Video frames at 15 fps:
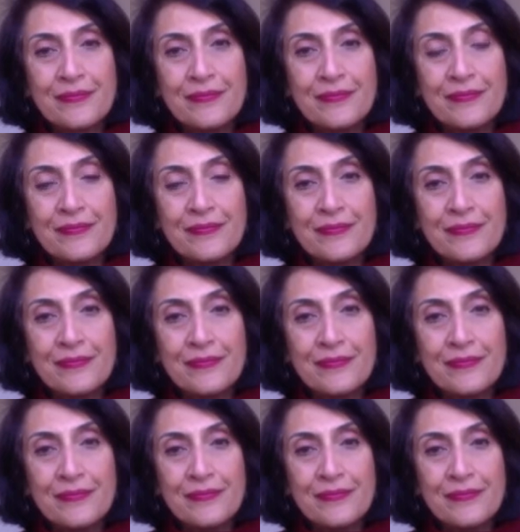
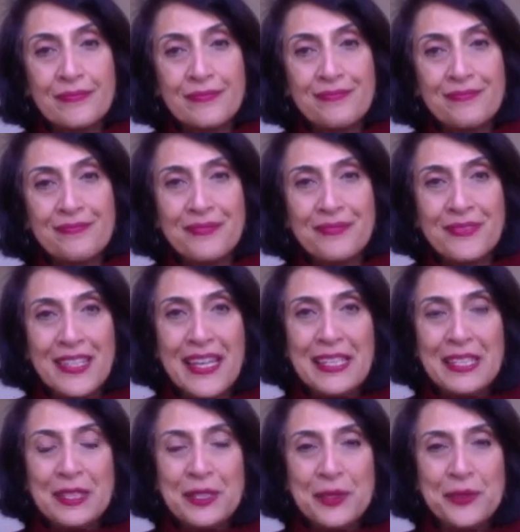
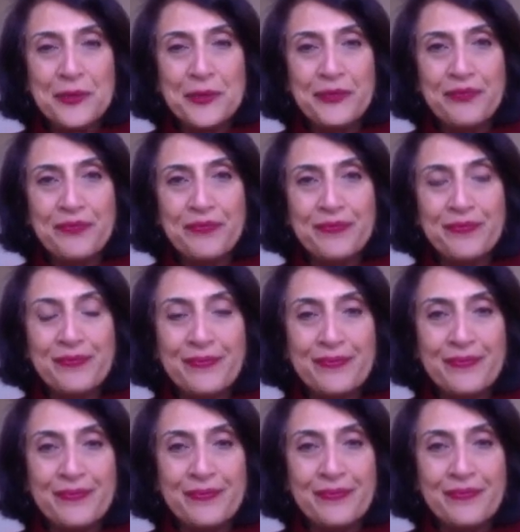The person shown says nothing.